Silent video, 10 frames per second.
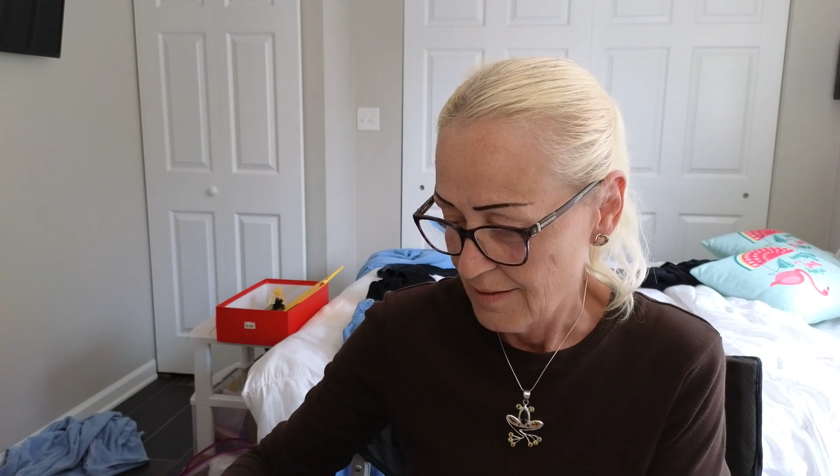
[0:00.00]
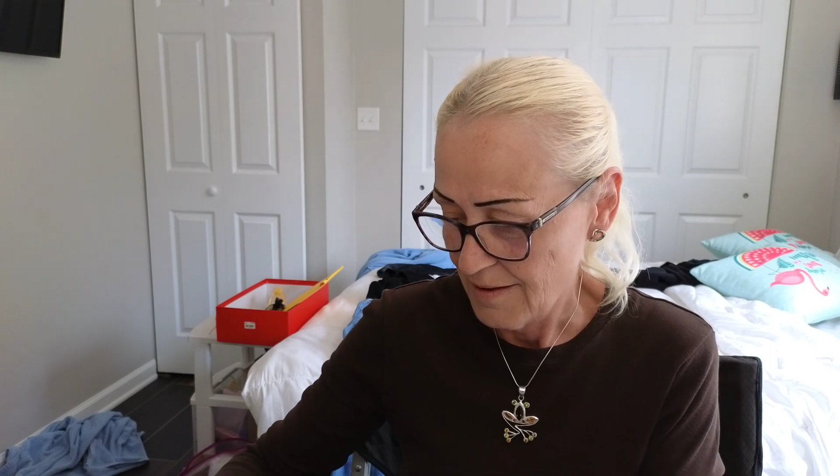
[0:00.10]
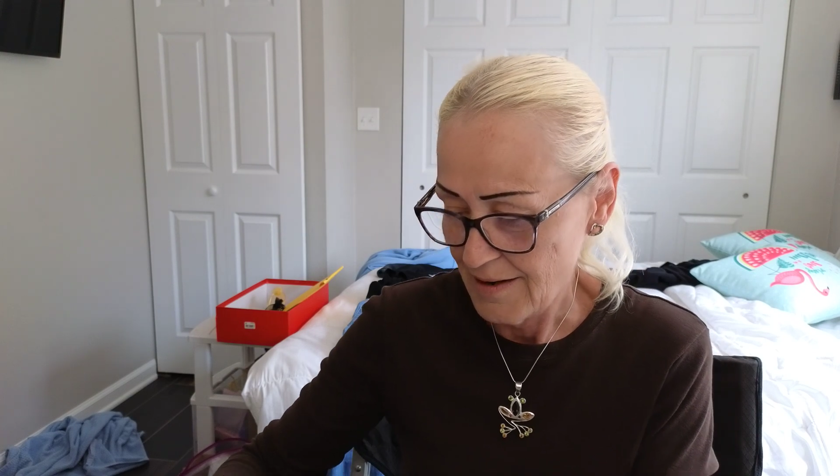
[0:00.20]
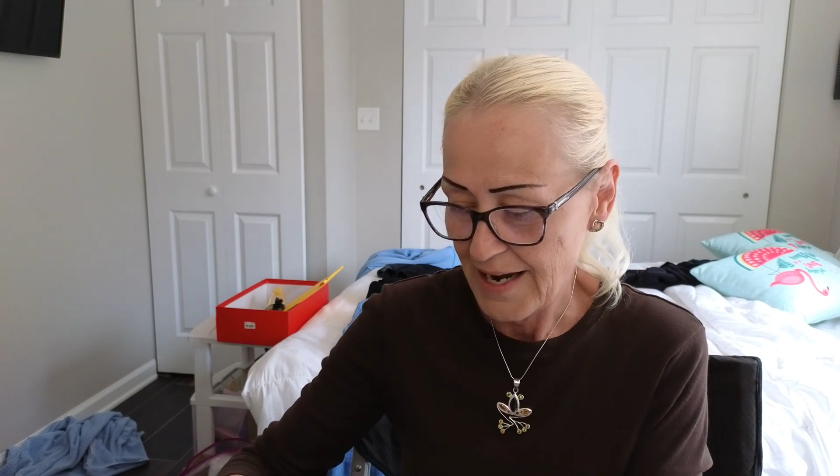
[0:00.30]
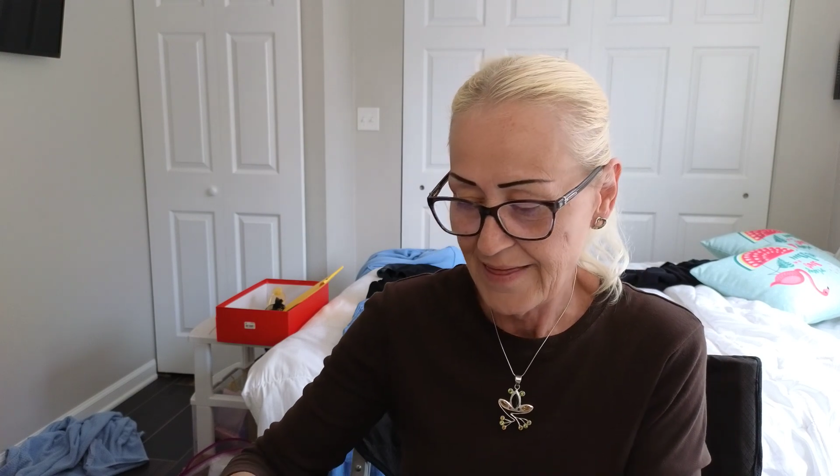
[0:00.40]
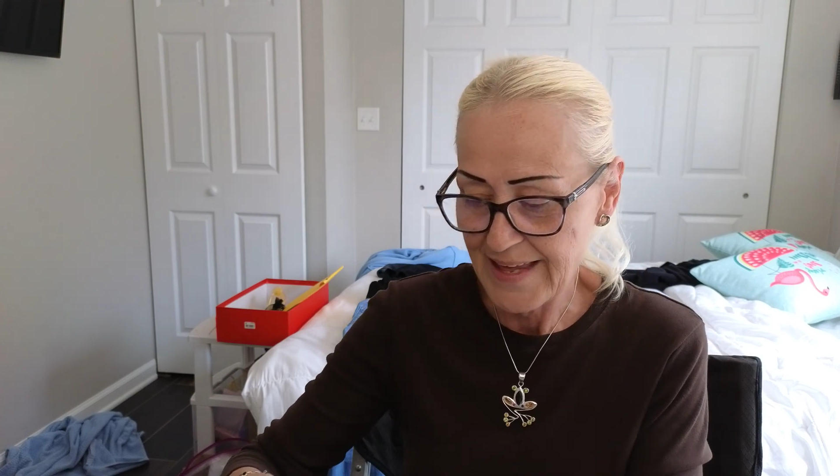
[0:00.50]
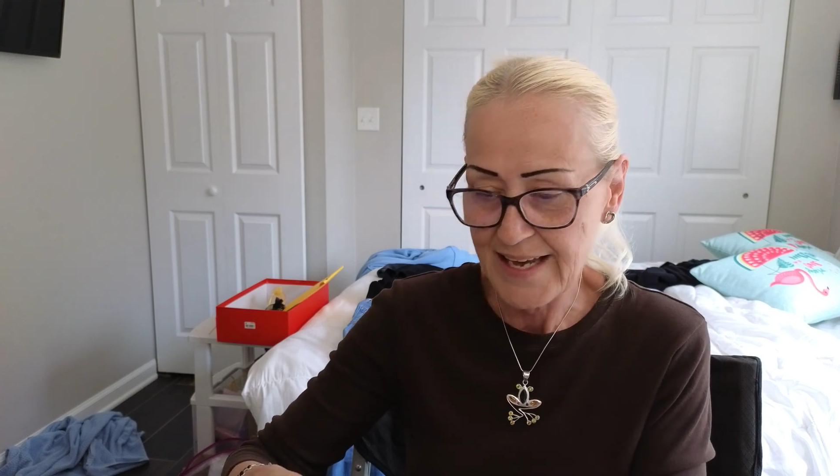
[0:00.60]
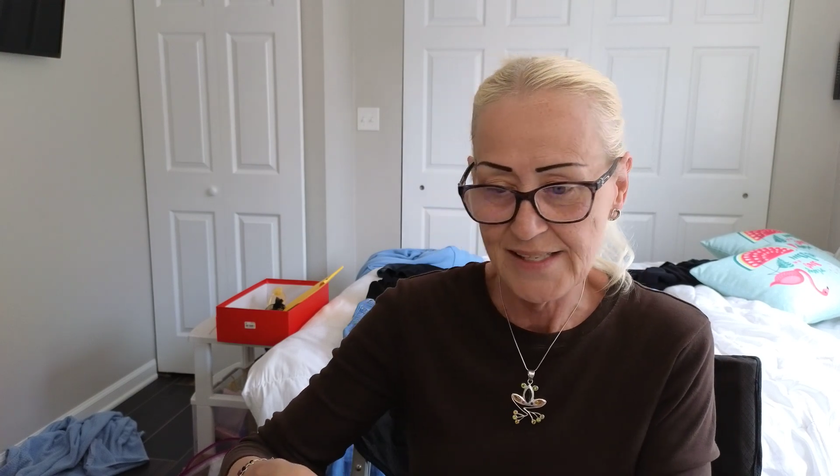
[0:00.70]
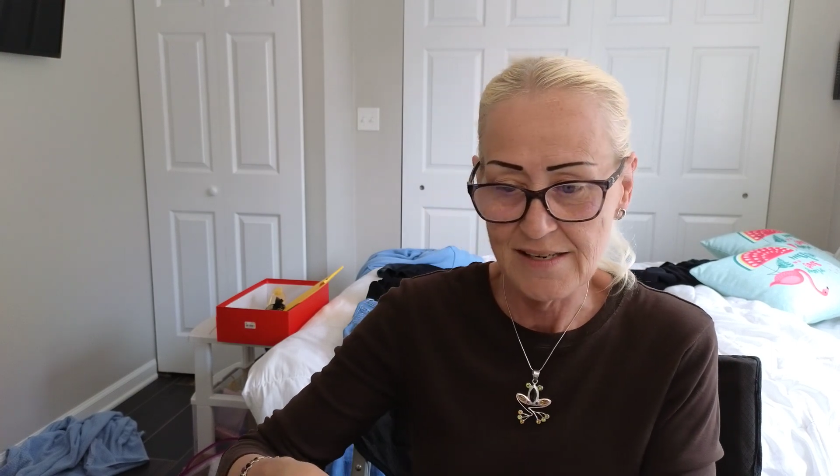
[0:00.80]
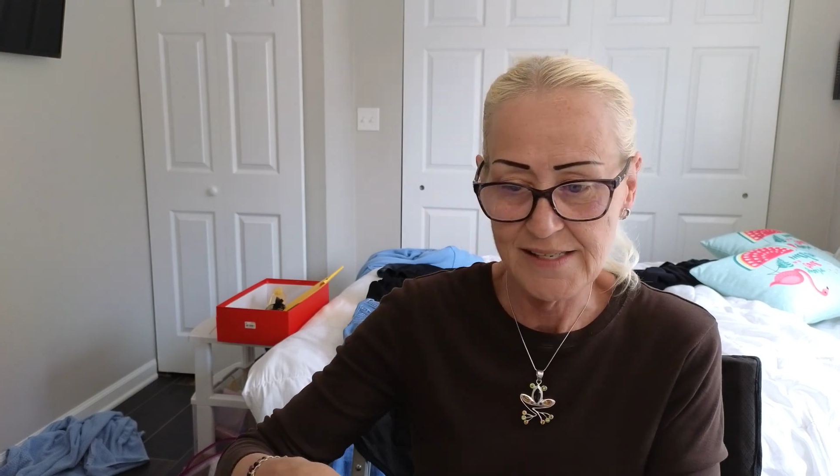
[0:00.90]
All right,
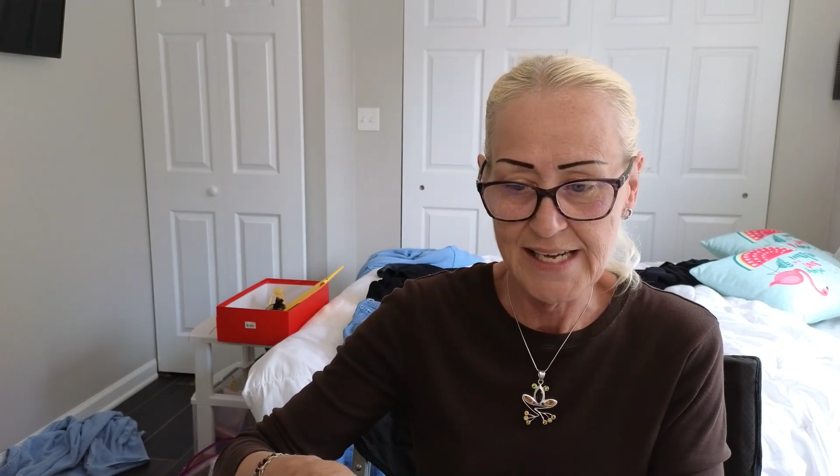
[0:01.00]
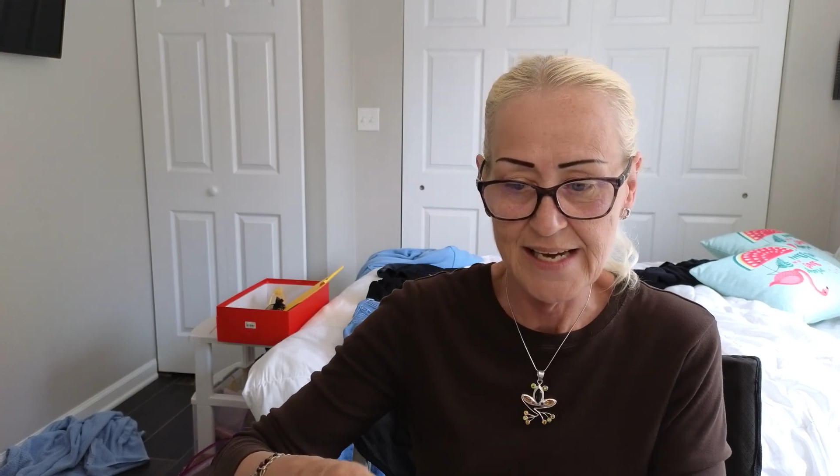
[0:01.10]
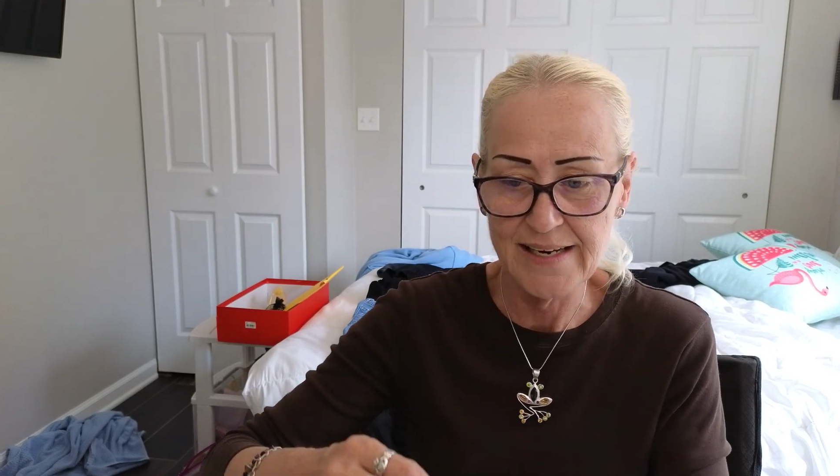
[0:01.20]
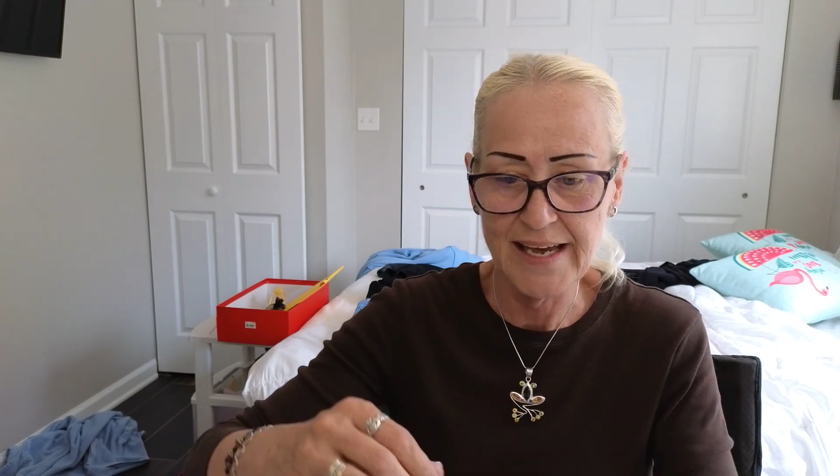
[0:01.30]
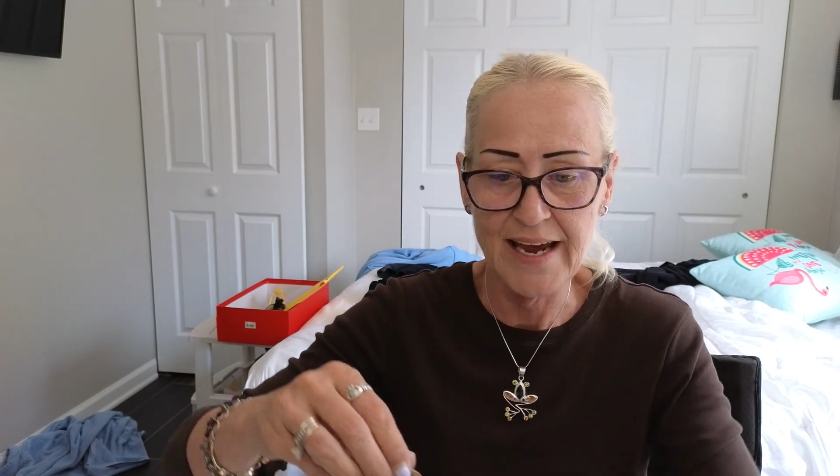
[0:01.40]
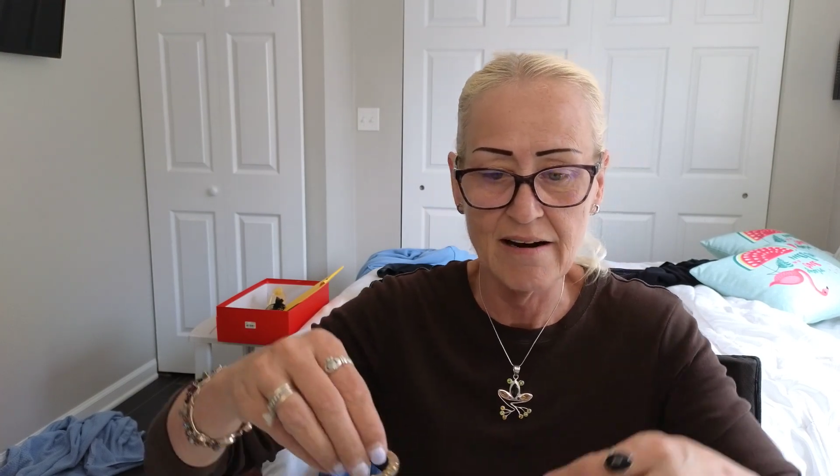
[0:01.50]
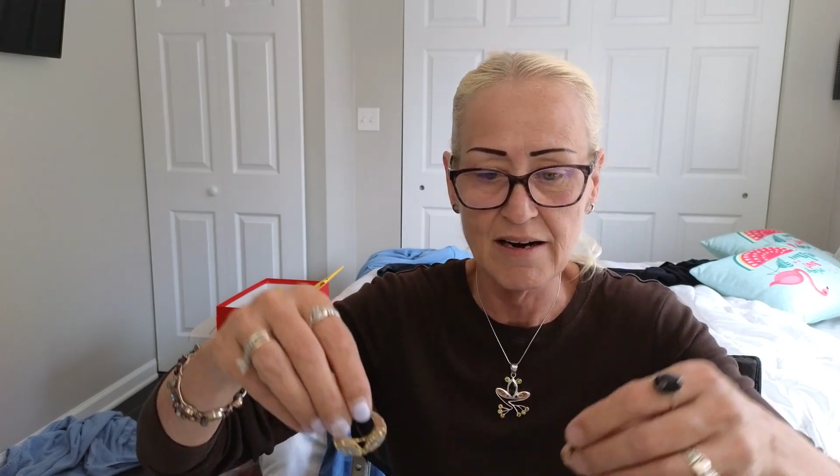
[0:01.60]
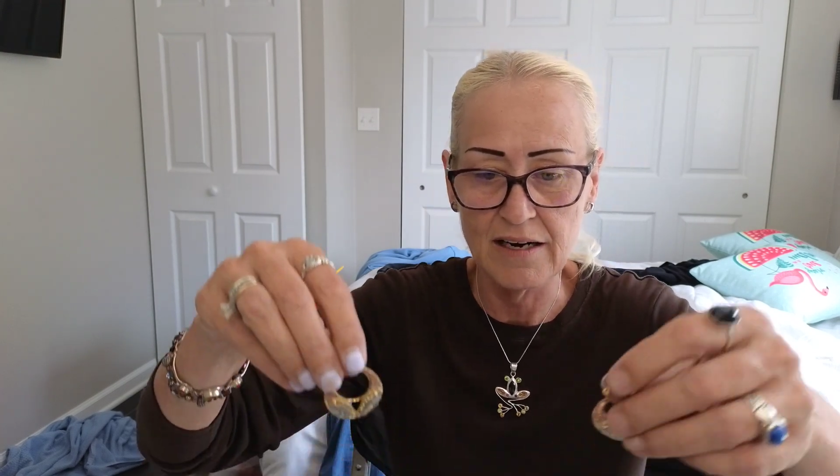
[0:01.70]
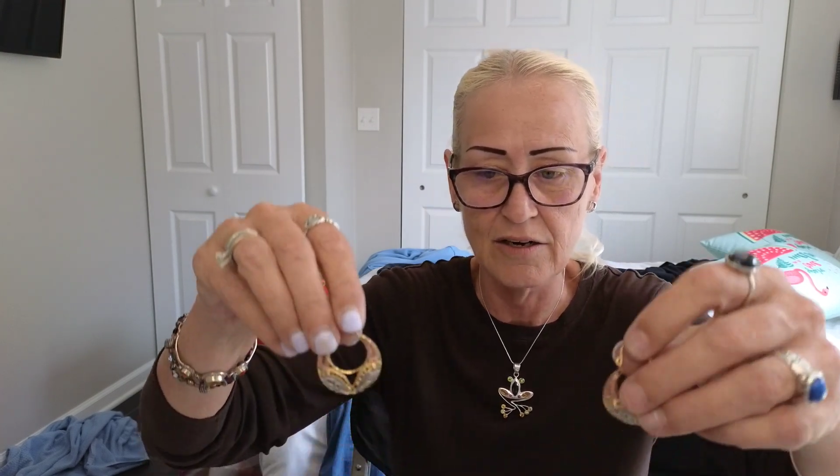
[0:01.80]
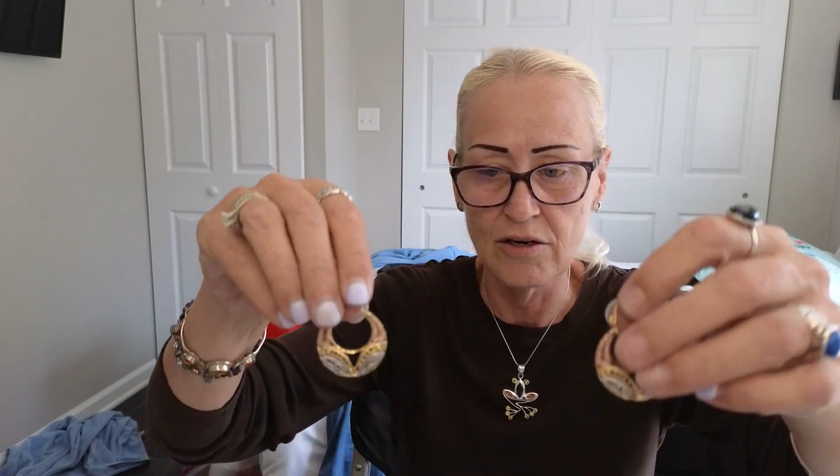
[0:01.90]
these are 10
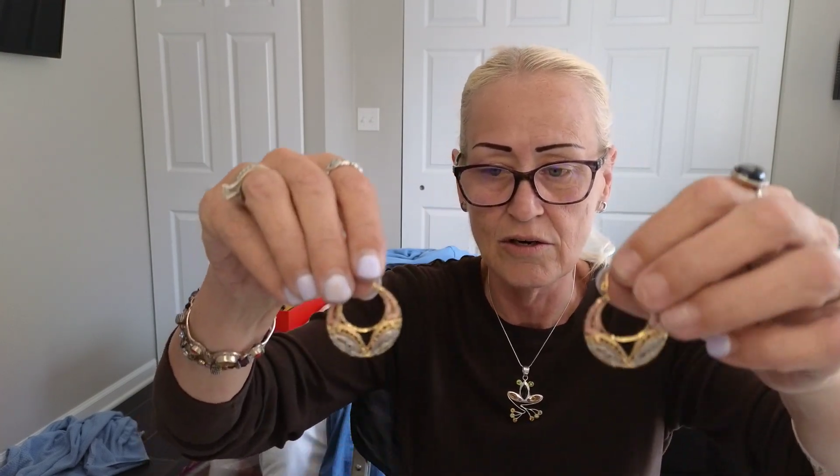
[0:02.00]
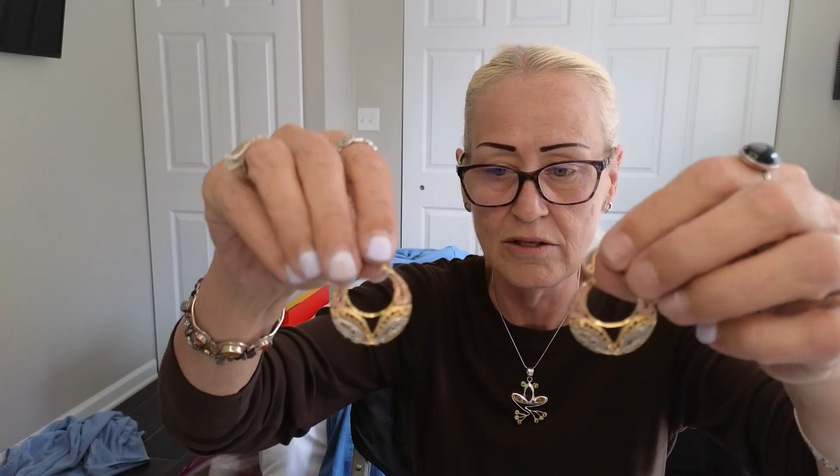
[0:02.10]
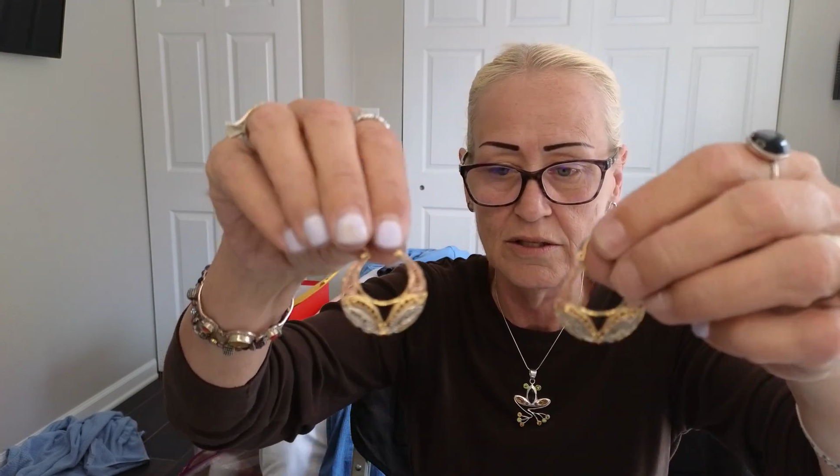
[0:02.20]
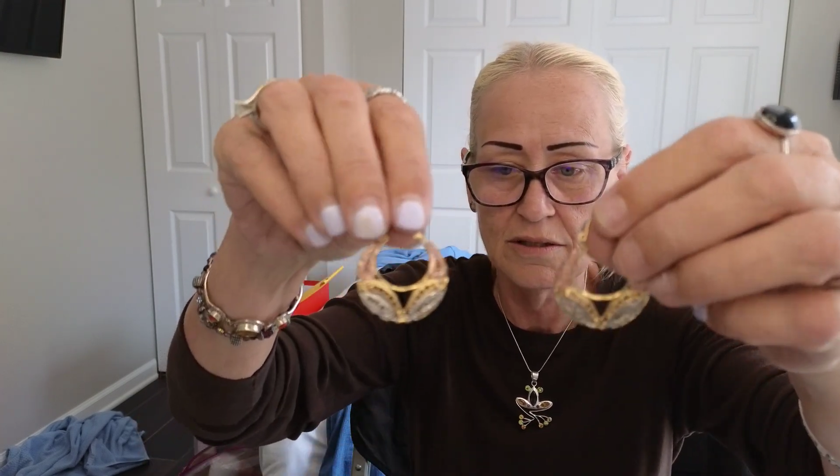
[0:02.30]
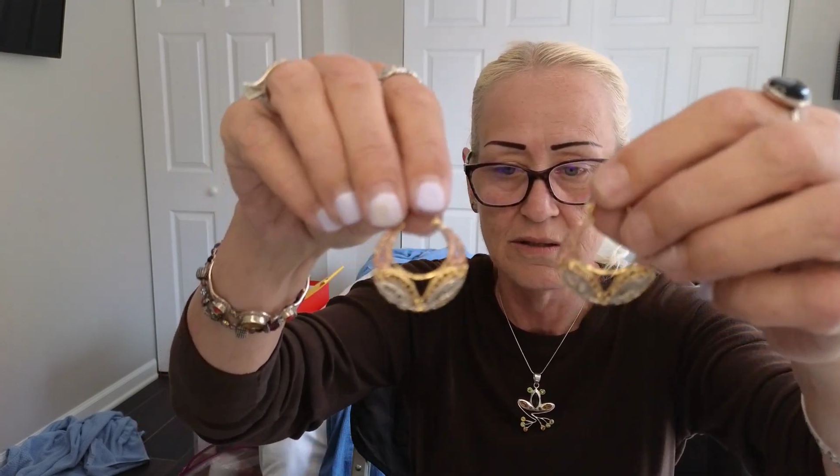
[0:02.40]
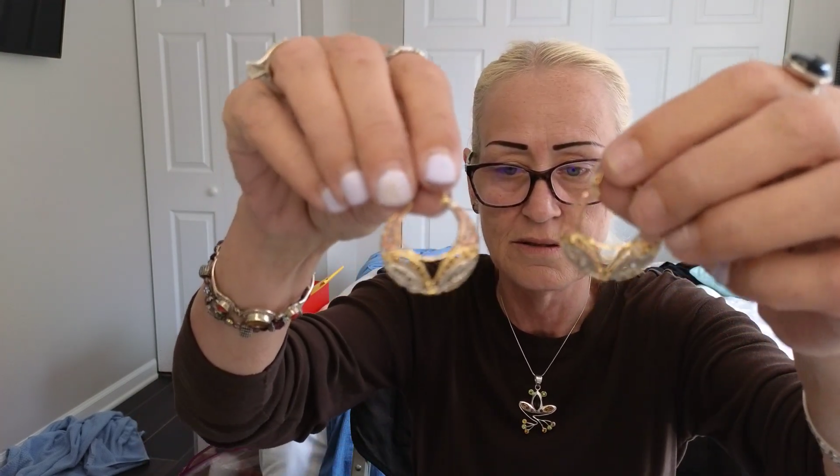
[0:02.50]
karat gold.